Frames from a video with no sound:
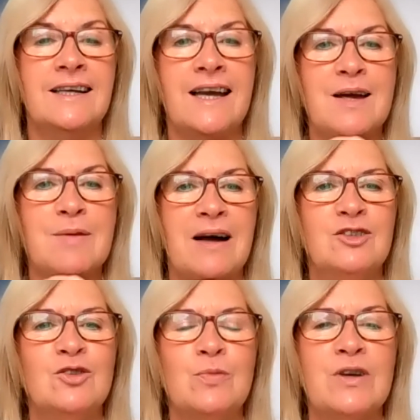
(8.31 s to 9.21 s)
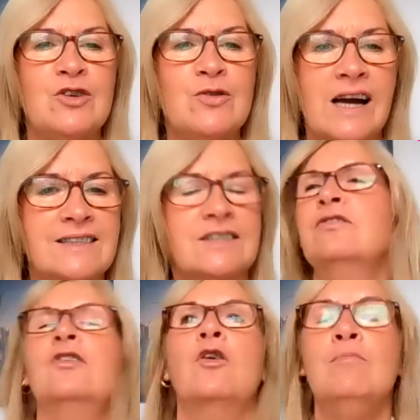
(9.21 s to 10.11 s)
I don't know where you guys are
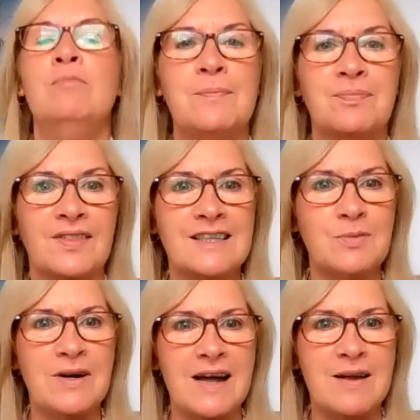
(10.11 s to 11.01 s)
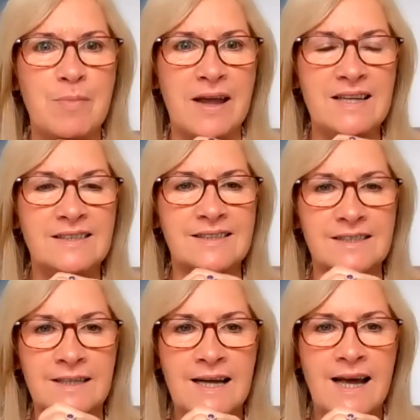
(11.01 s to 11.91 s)
from, but that's where I'm
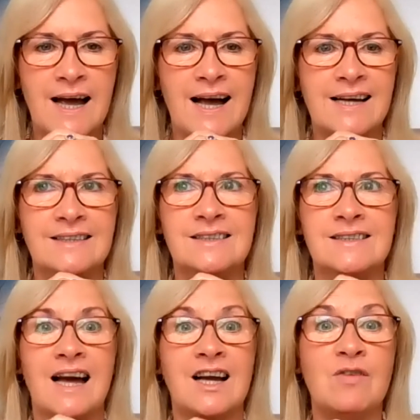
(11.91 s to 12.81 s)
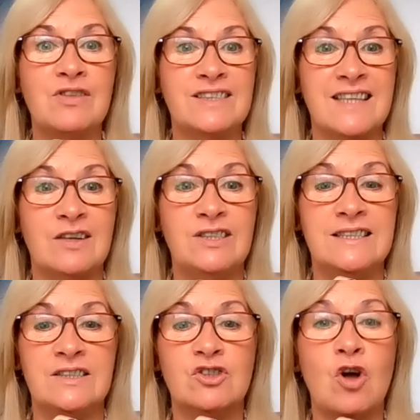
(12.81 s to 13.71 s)
based, and I cover the
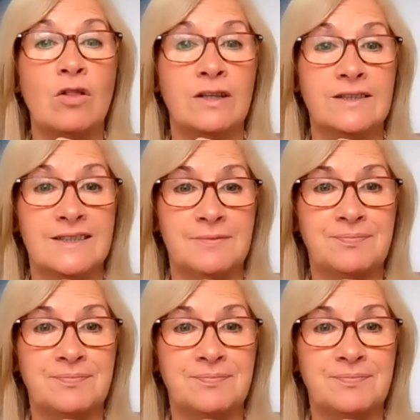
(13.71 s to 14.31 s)
southeast of Scotland.